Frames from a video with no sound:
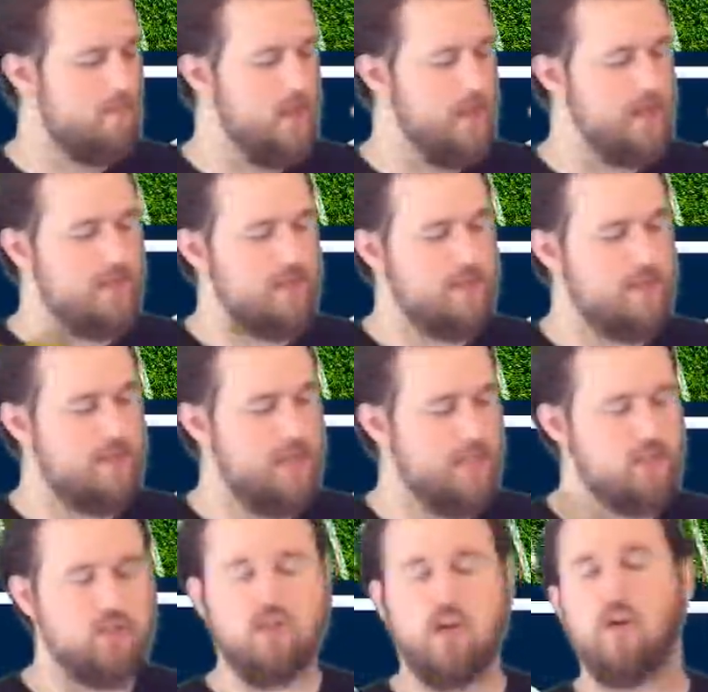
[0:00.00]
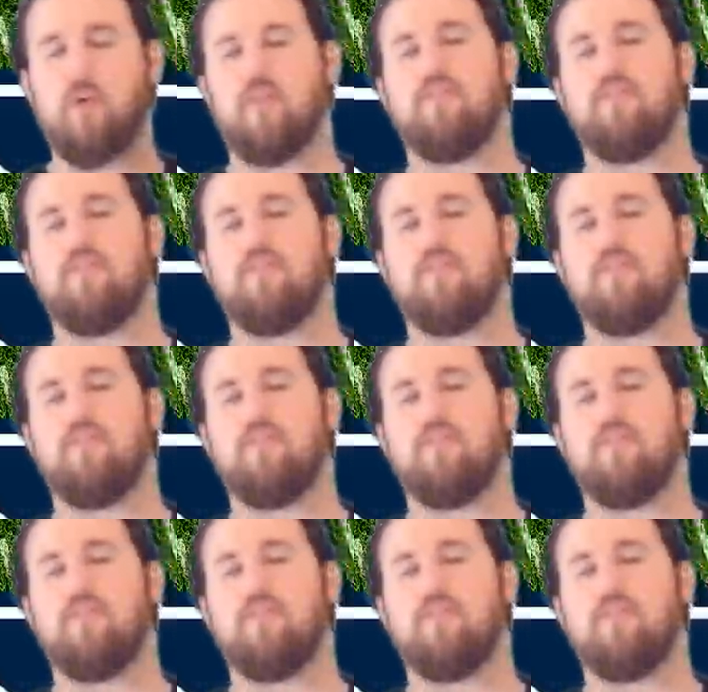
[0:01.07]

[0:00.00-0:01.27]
it's so